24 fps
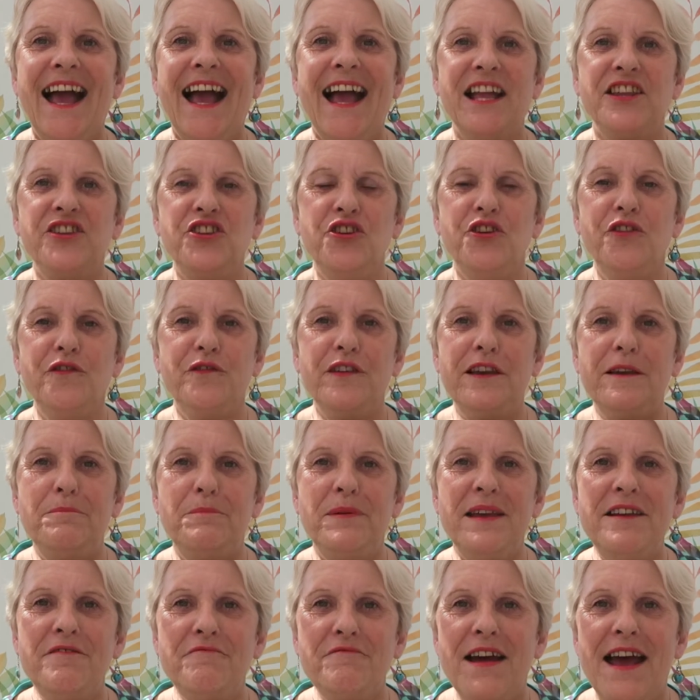and
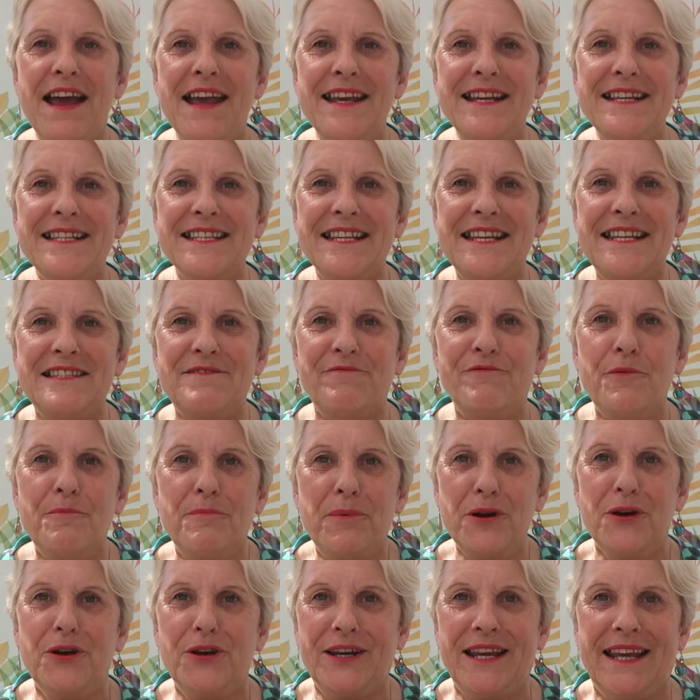UVB rays is for
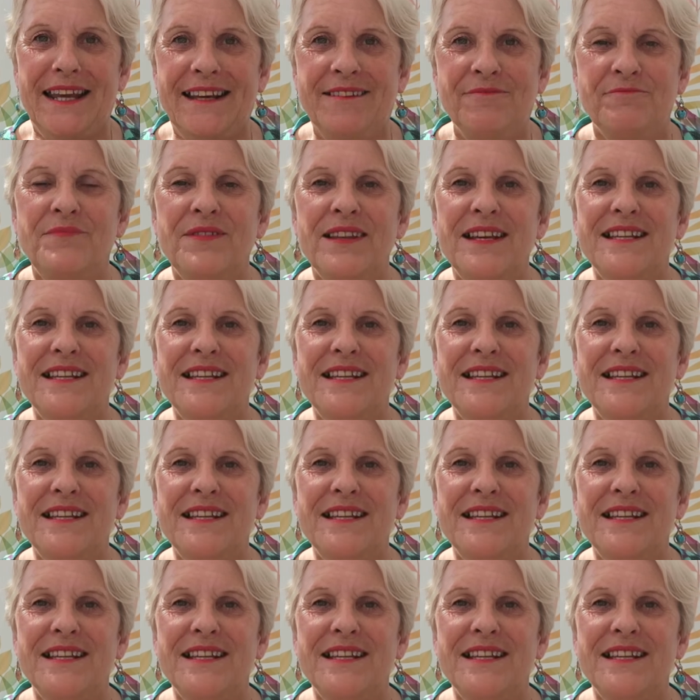burning?